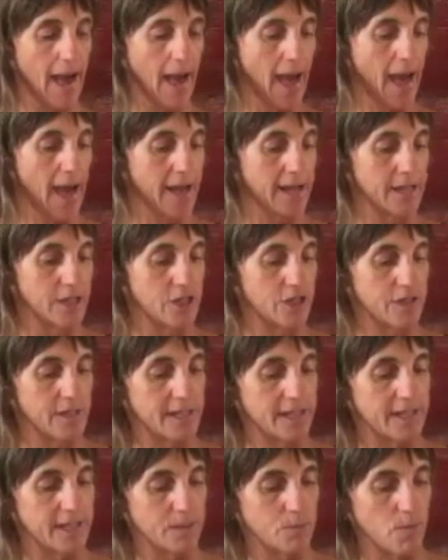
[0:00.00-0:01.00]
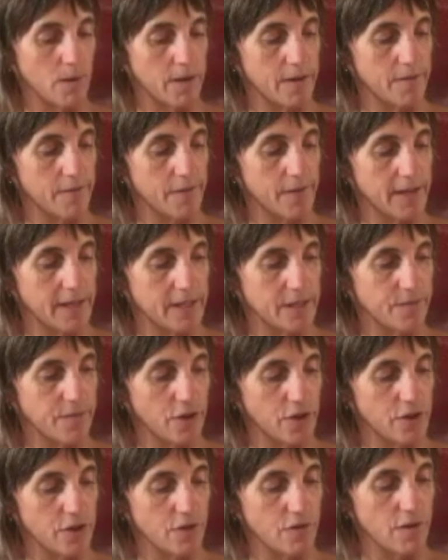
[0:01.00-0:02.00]
And this is one of his
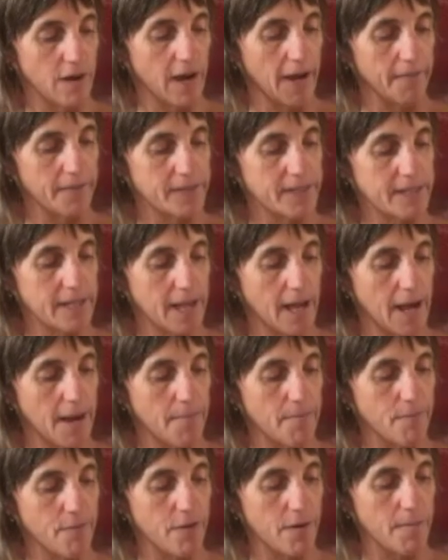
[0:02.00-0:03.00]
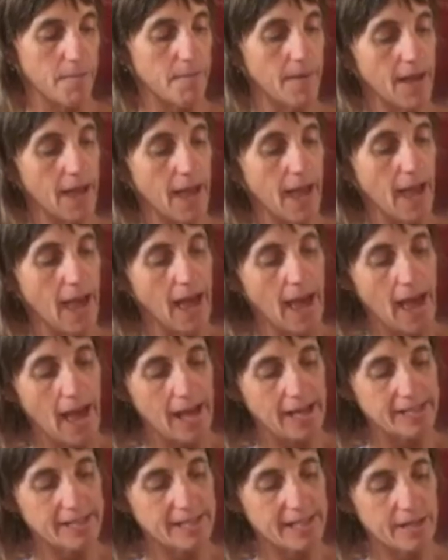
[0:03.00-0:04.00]
photographs from
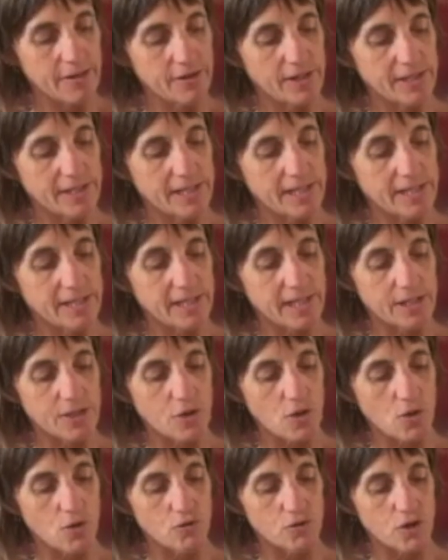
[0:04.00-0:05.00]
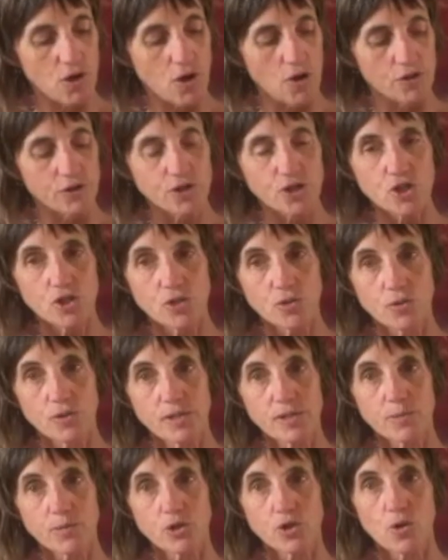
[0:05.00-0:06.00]
a series he did called
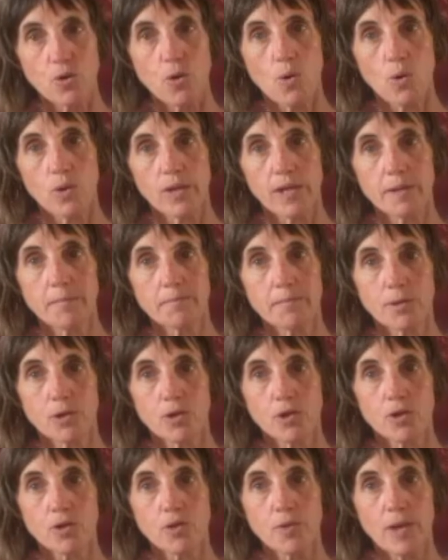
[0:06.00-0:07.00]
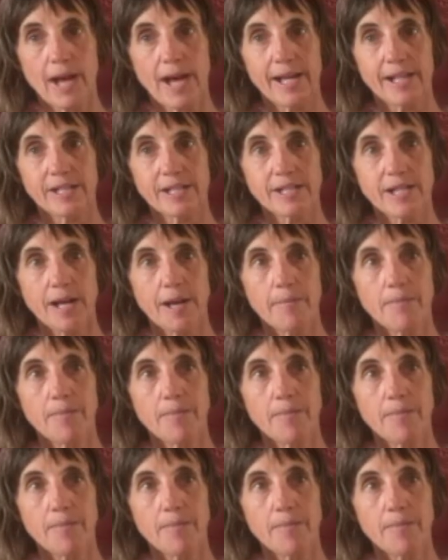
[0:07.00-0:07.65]
Contours, which are all in blue and